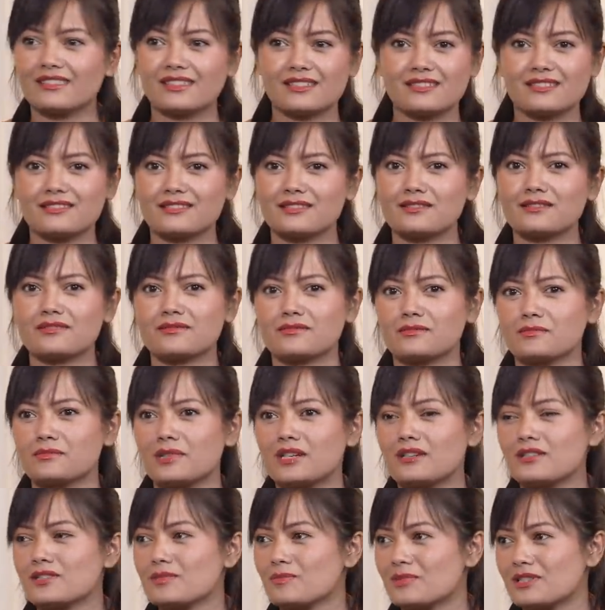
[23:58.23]
I think that's just
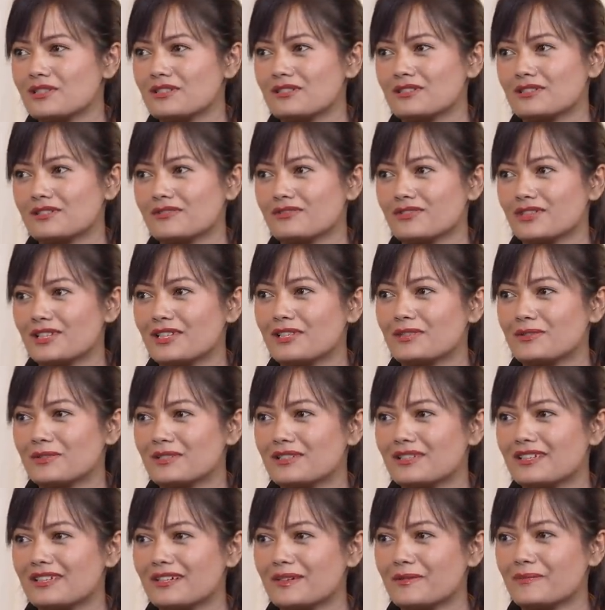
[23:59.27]
marriage material for
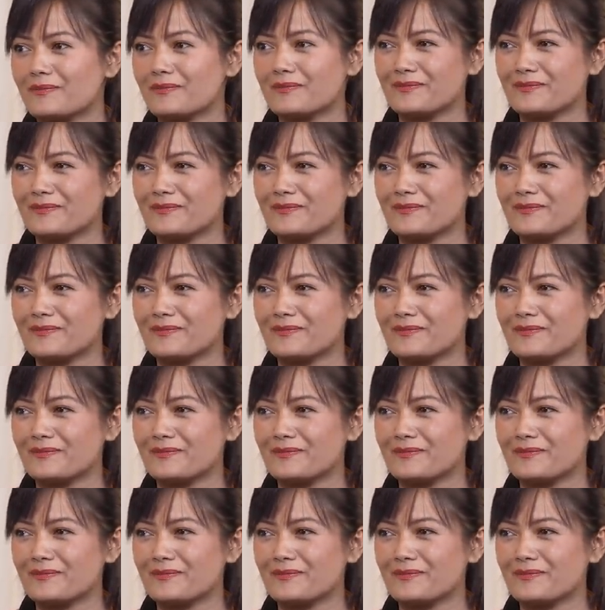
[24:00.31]
anyone. Yeah.